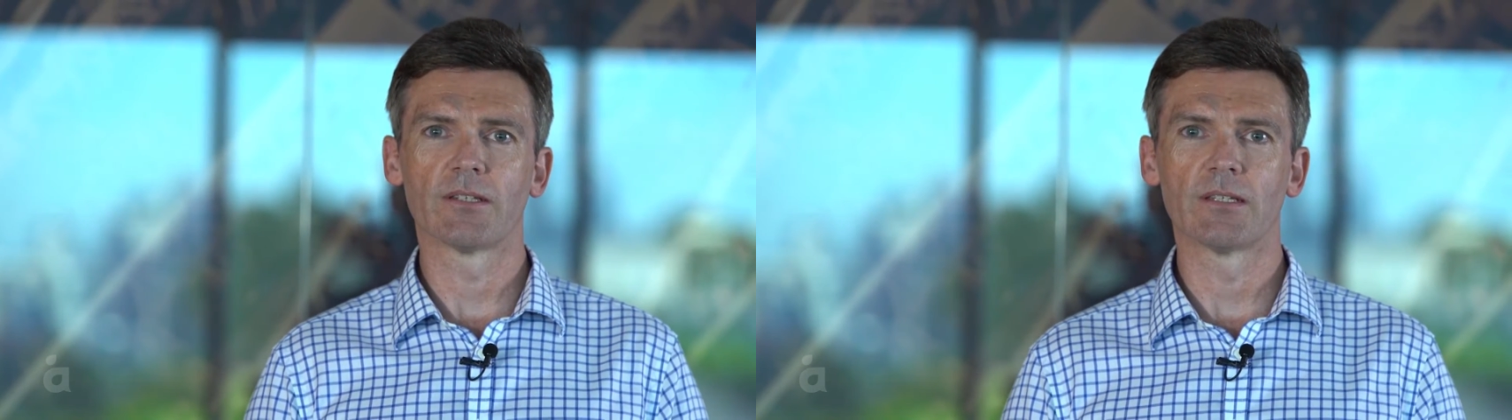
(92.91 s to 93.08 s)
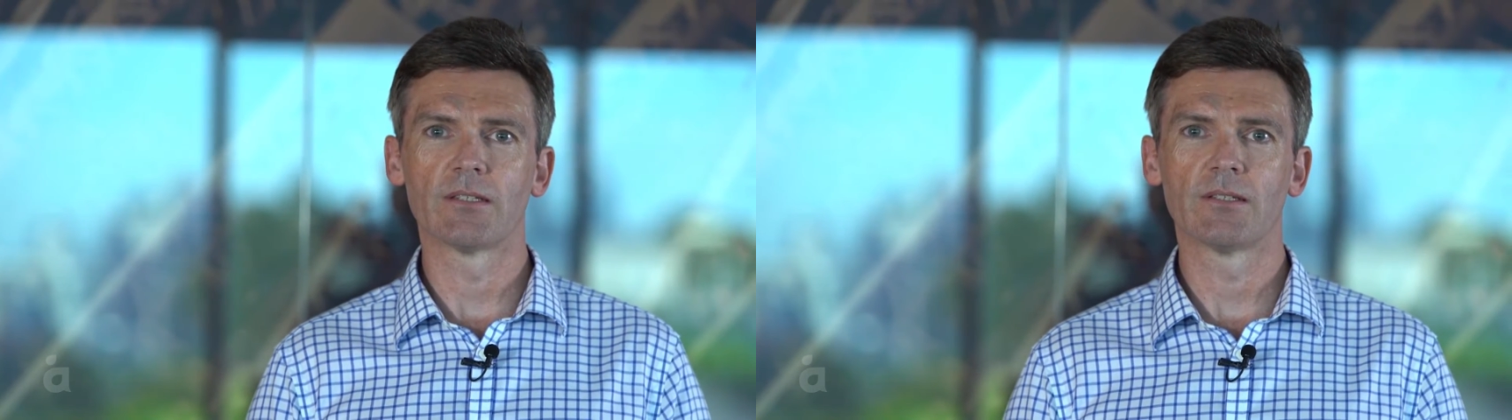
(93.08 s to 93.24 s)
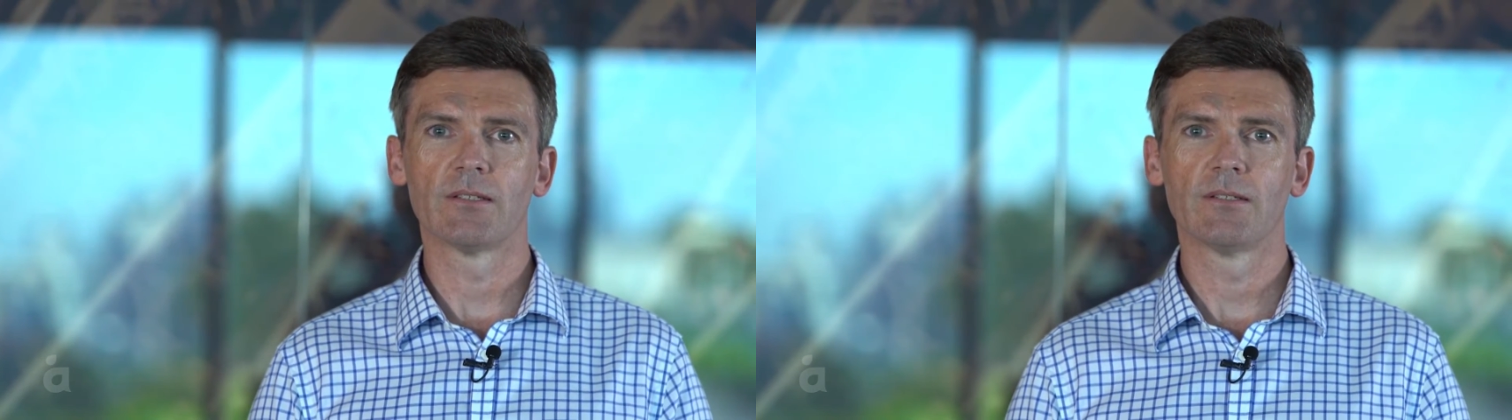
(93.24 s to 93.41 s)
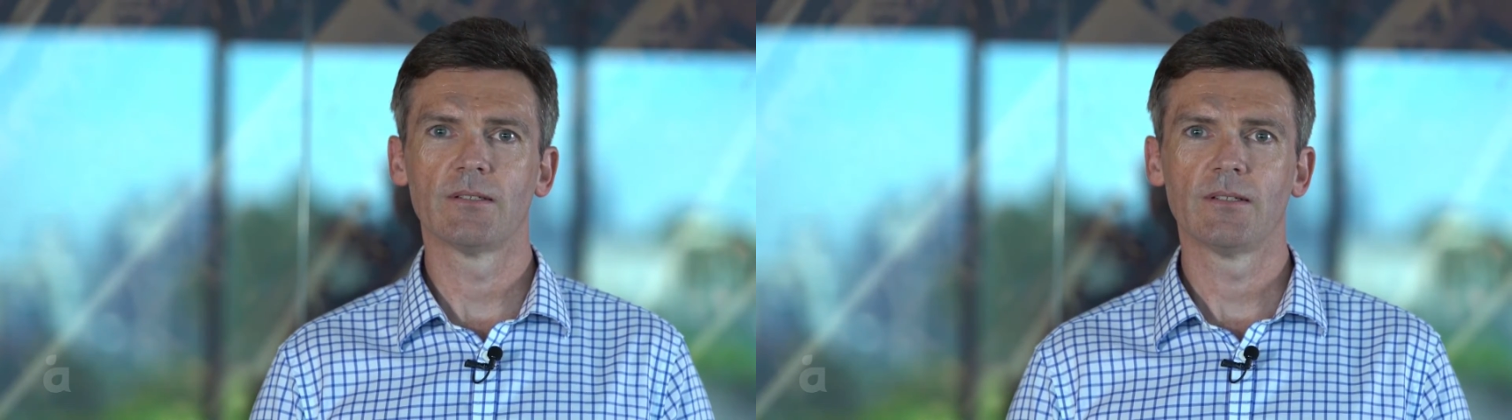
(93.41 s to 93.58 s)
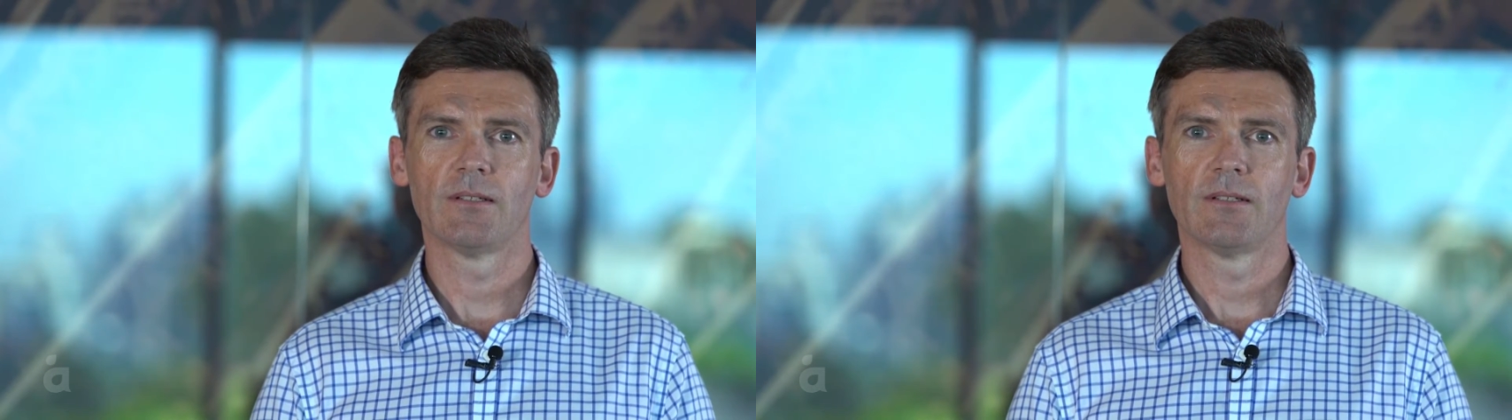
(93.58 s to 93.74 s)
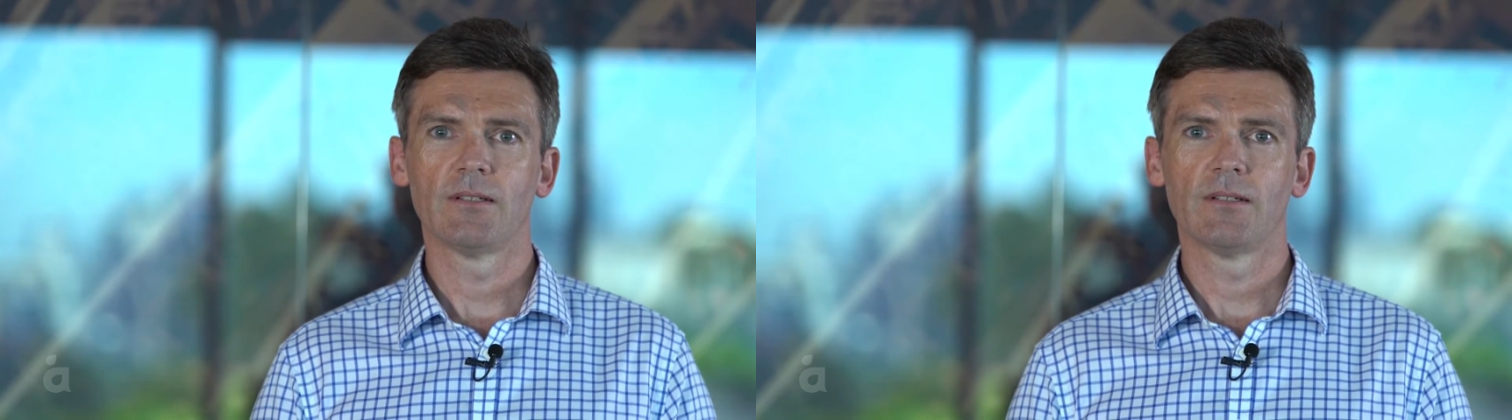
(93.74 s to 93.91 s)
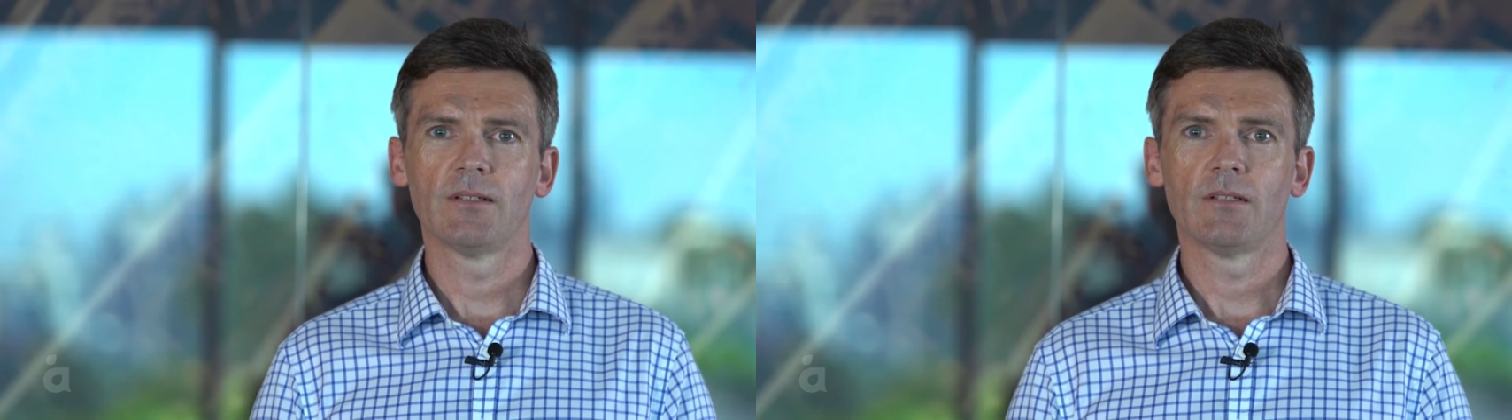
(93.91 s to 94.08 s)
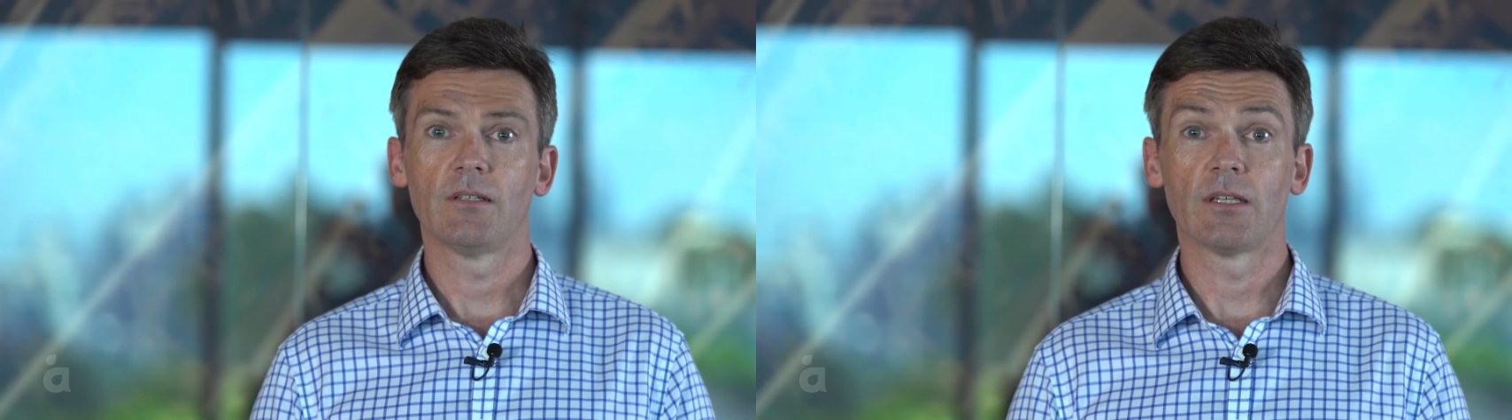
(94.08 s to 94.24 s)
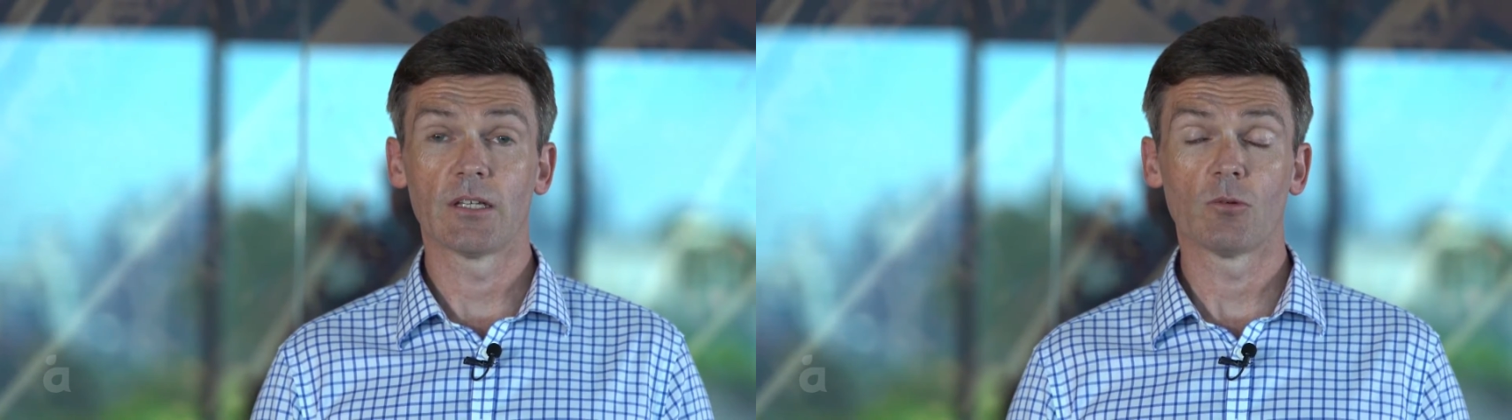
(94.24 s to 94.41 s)
this
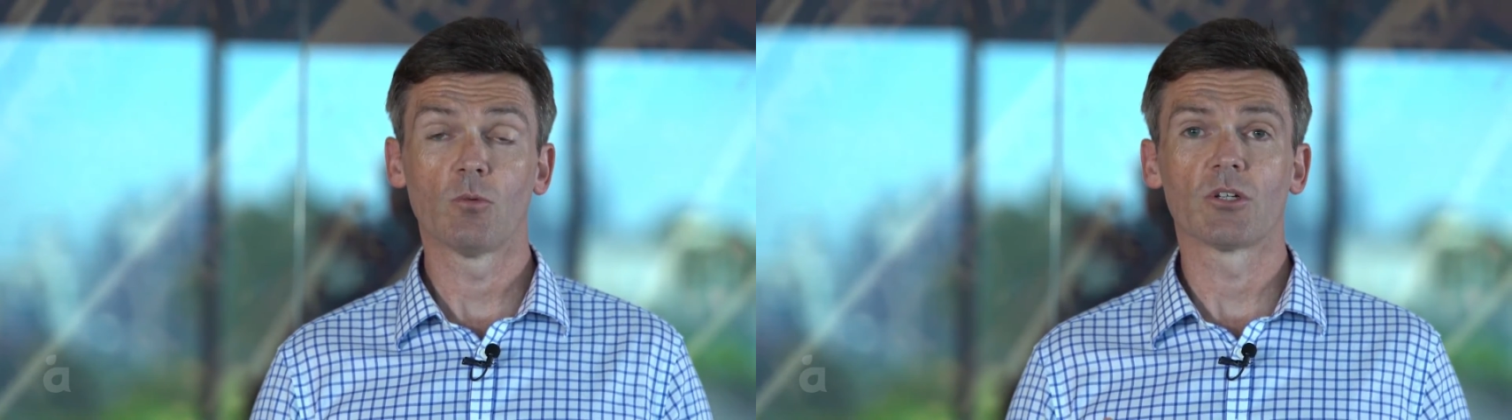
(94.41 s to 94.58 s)
you get to